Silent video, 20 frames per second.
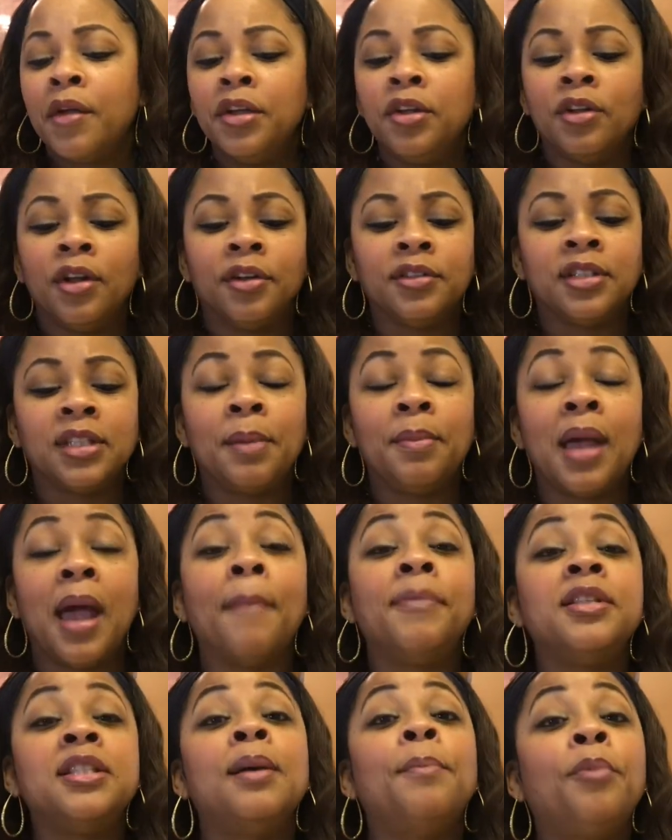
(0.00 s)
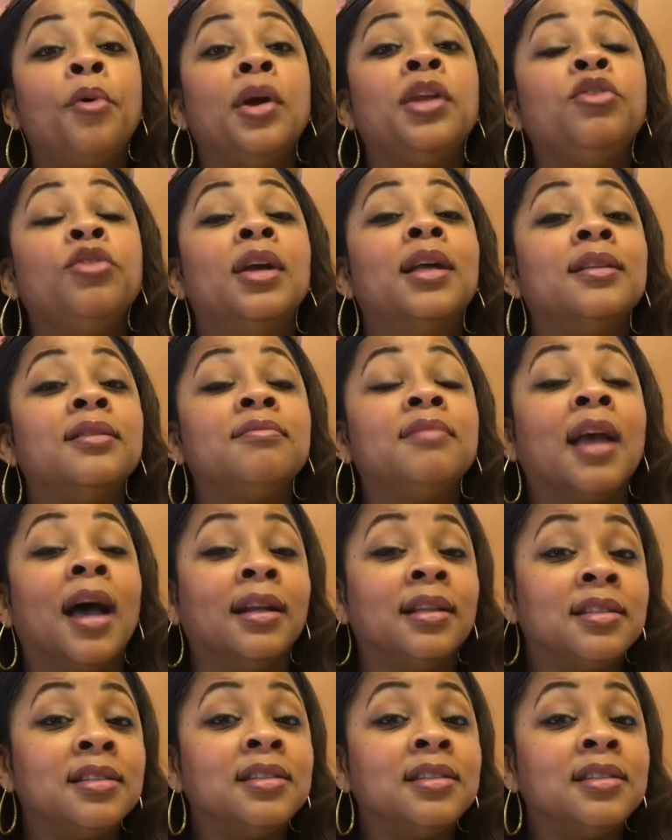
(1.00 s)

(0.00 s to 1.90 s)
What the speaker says: At some point you get kind